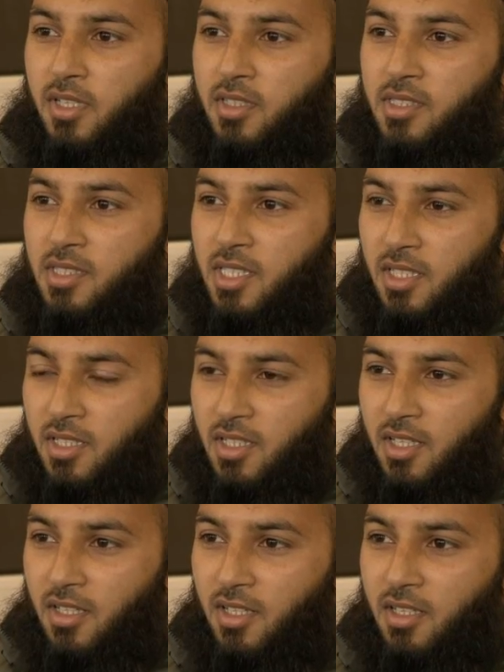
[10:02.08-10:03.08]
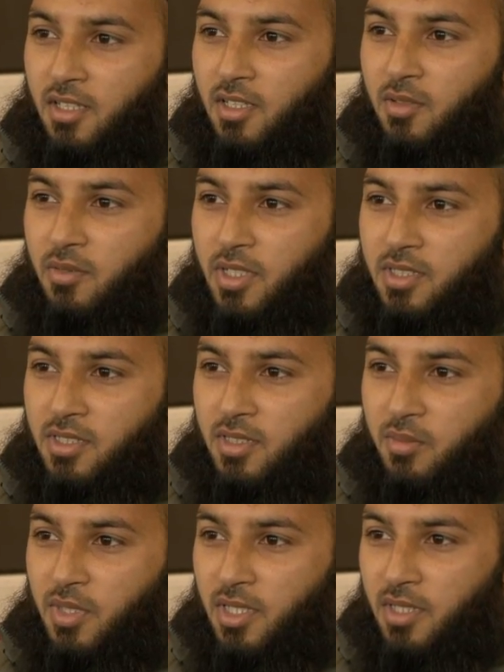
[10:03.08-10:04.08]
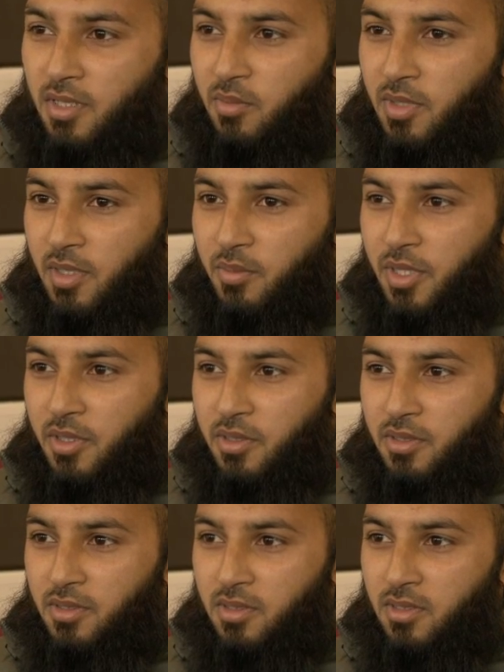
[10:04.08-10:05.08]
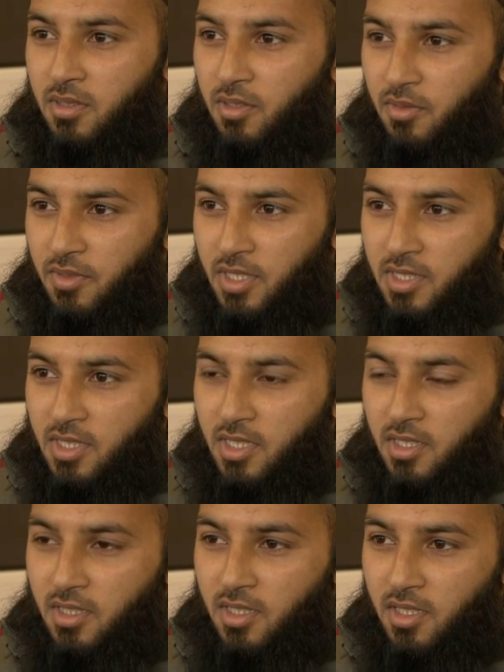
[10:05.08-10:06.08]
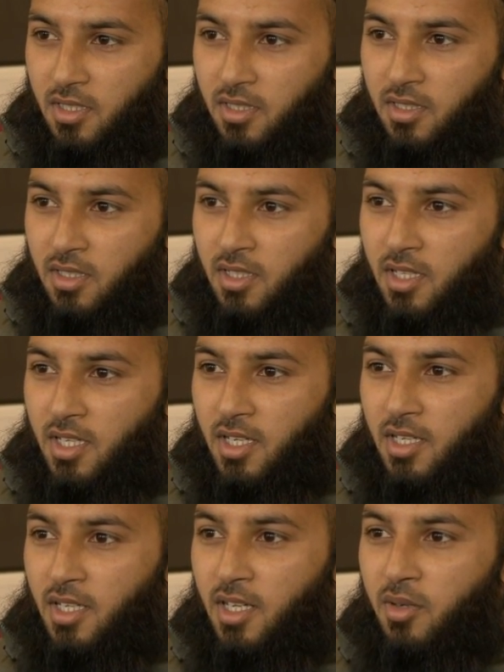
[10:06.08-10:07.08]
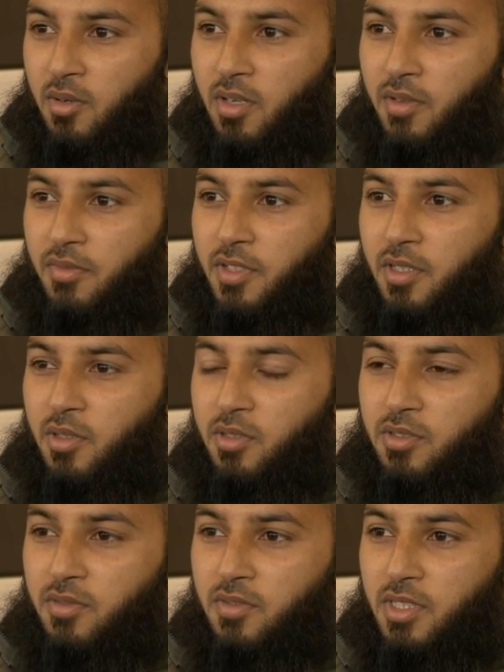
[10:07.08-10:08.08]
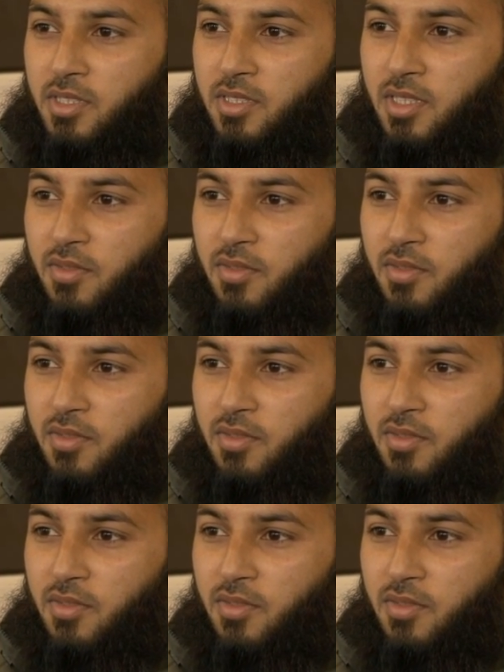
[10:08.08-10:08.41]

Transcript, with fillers: like skin color, racism, kick them out because of their skin color and now I think because of this